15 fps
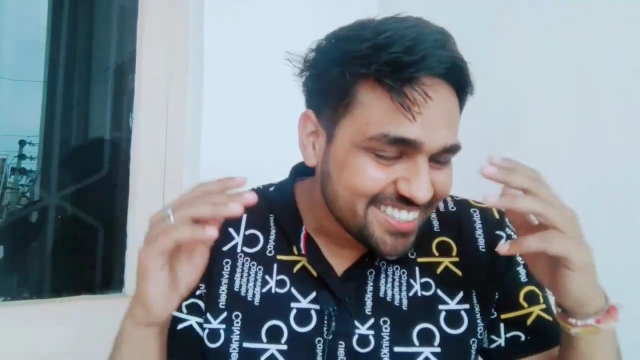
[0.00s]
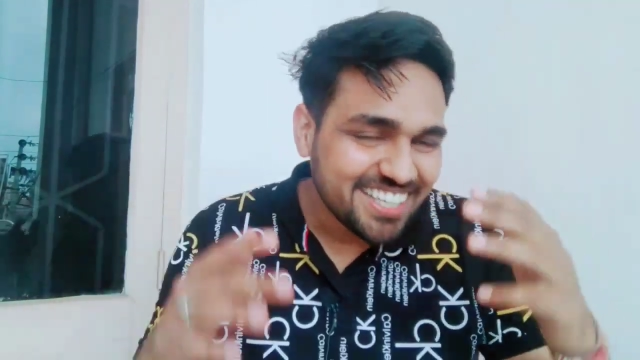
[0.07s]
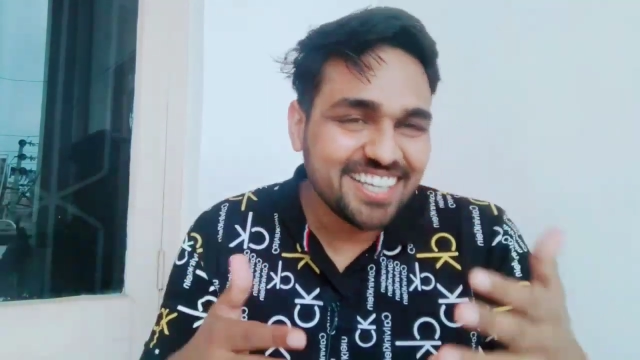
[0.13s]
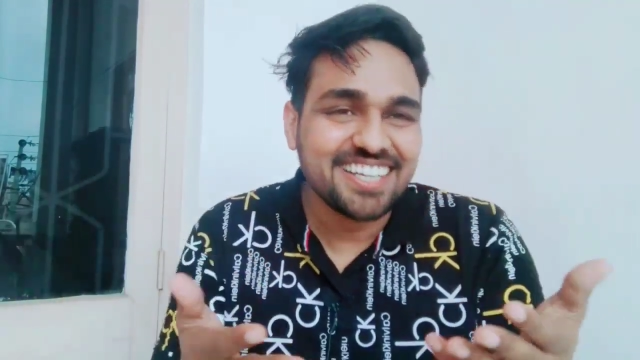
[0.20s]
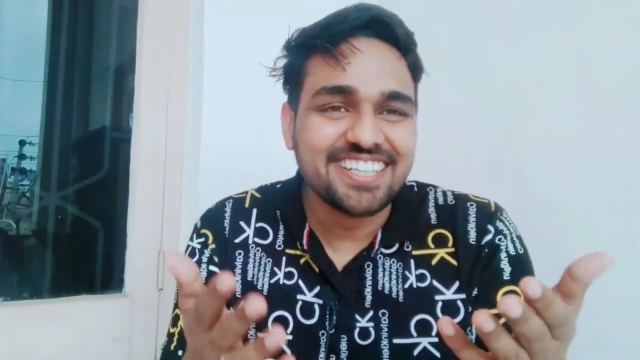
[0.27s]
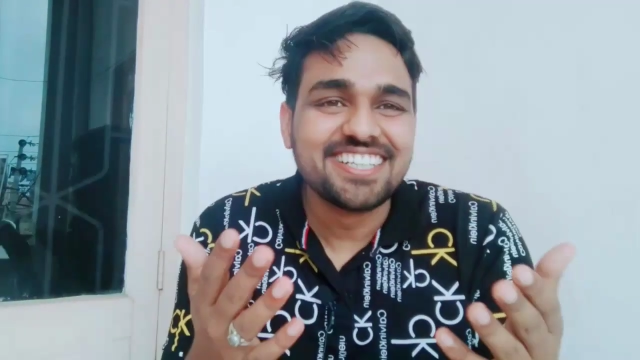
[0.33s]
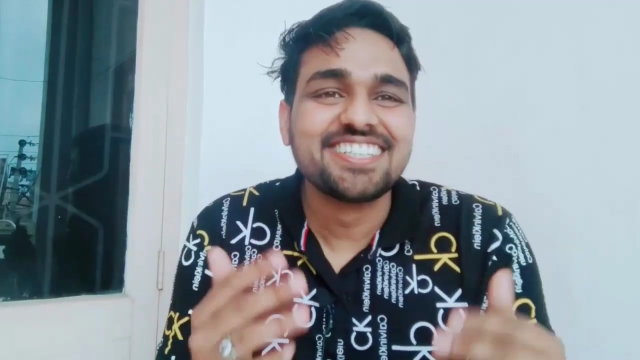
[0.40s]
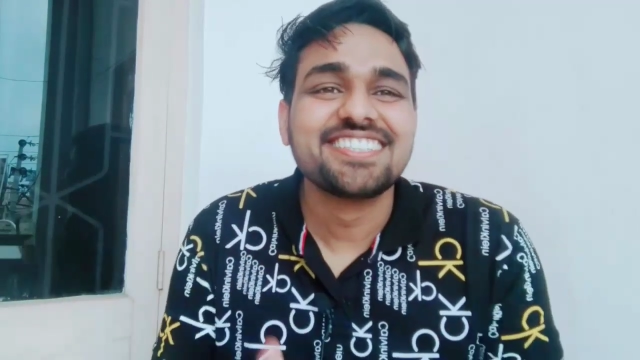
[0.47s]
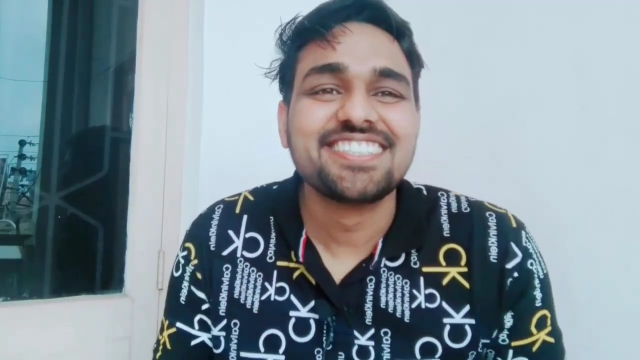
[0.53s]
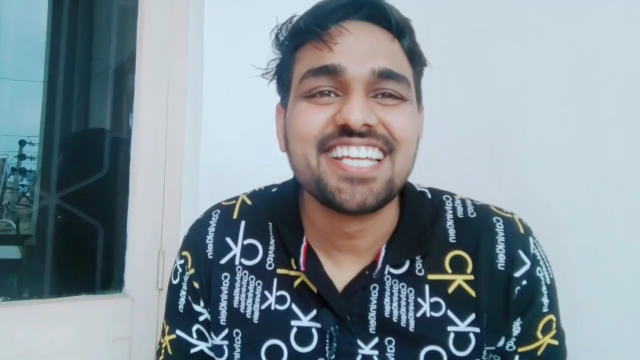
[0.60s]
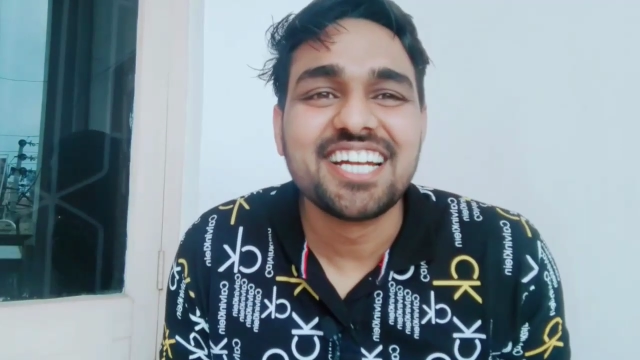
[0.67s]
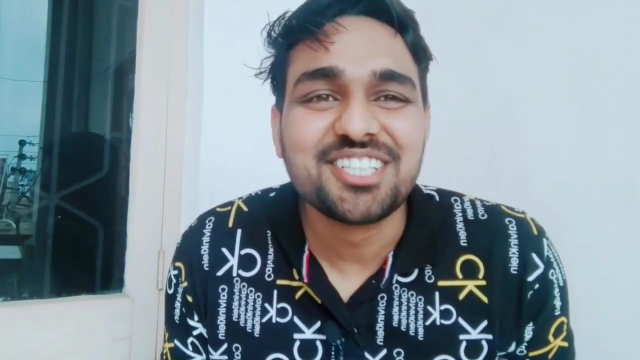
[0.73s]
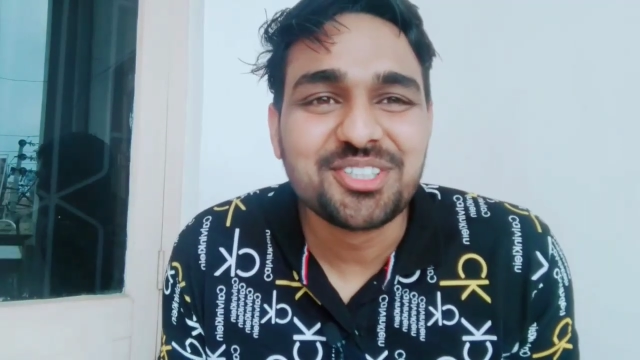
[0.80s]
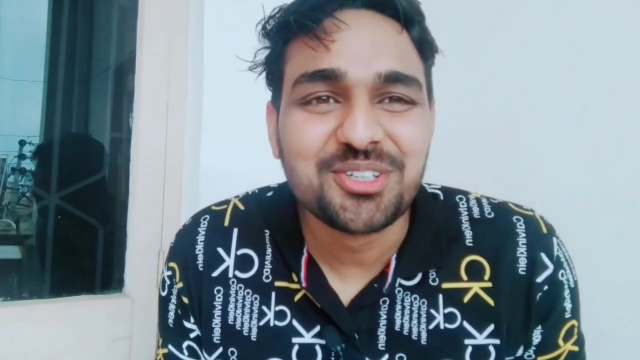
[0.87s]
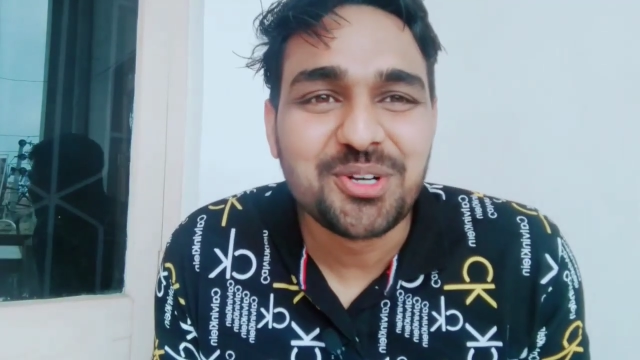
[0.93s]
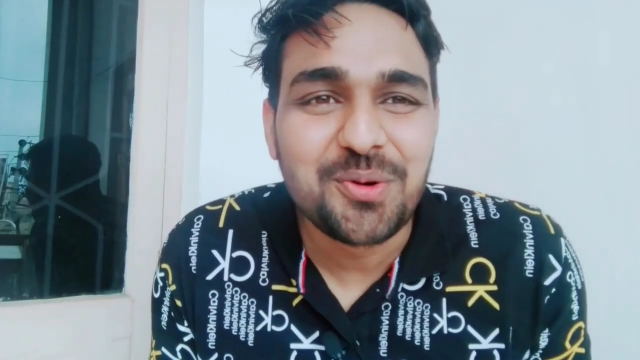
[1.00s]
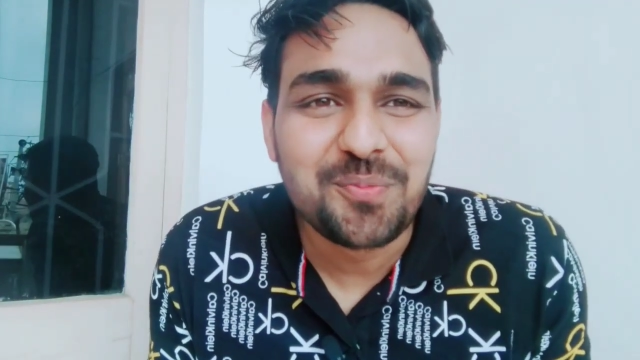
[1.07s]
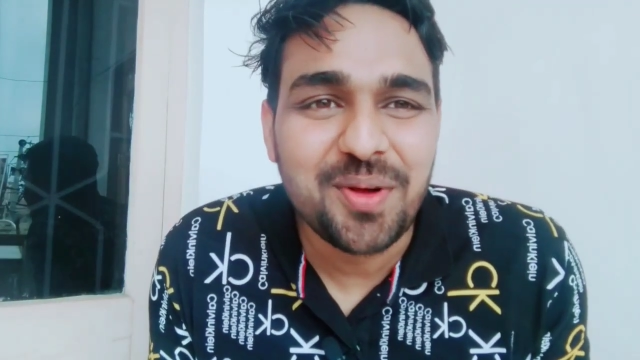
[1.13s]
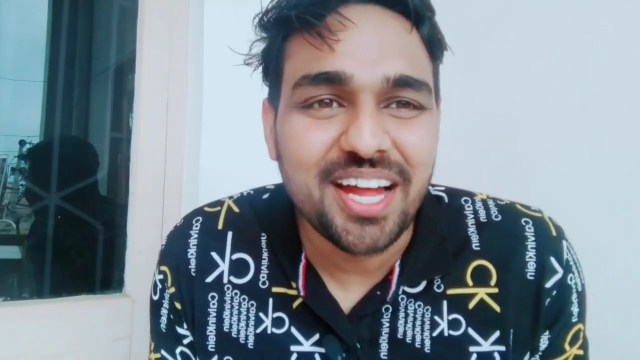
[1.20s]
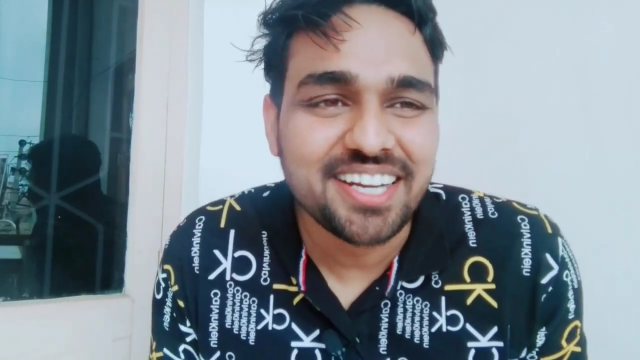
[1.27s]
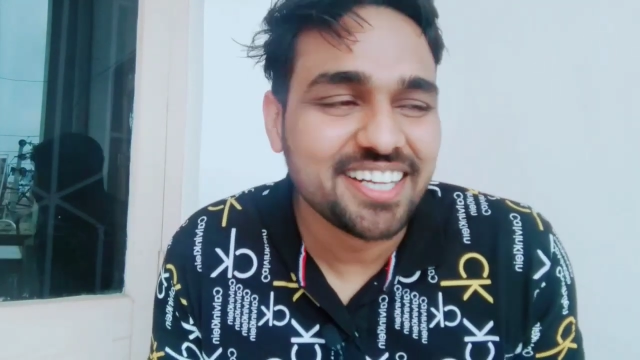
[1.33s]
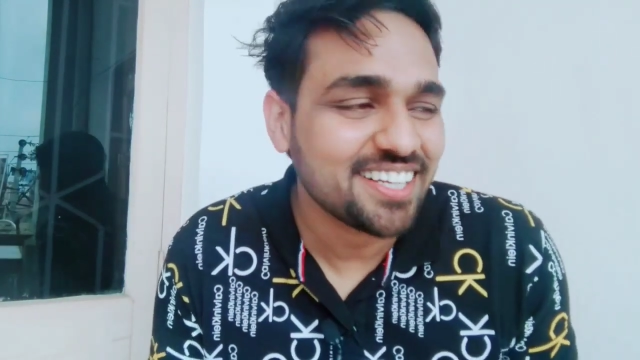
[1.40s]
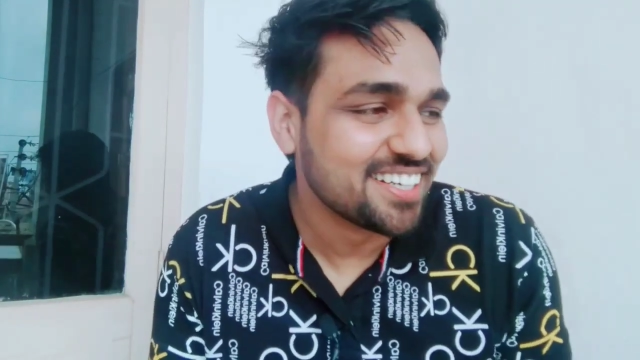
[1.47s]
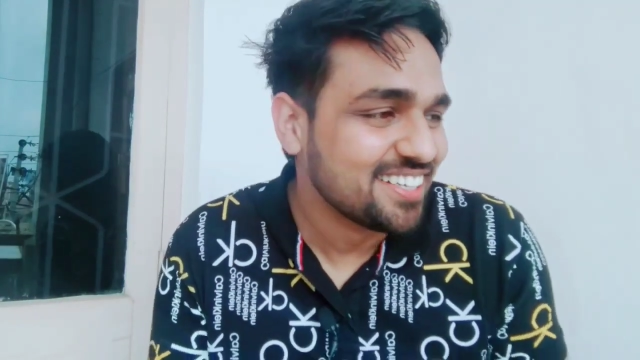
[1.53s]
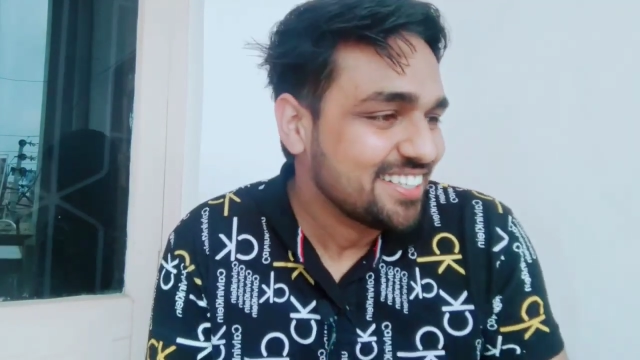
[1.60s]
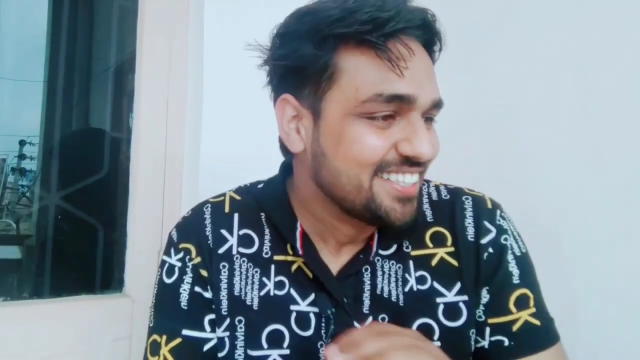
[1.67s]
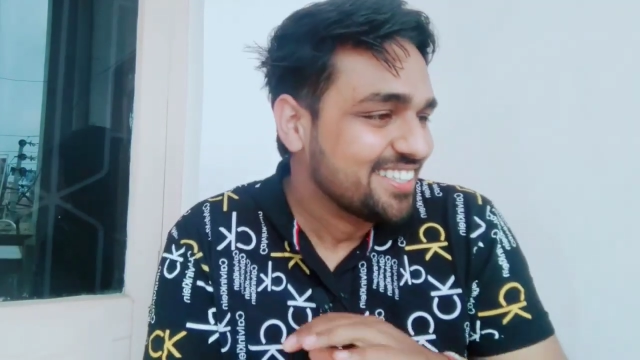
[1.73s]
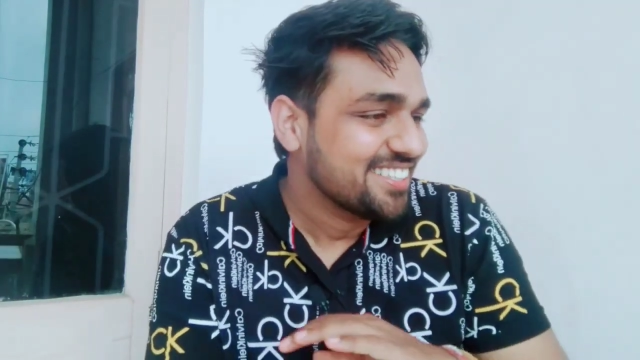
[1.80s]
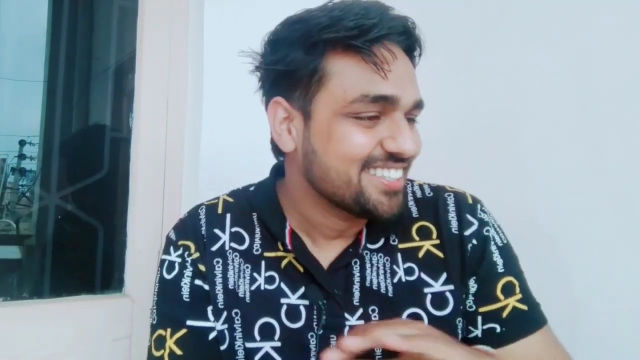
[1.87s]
that you know better.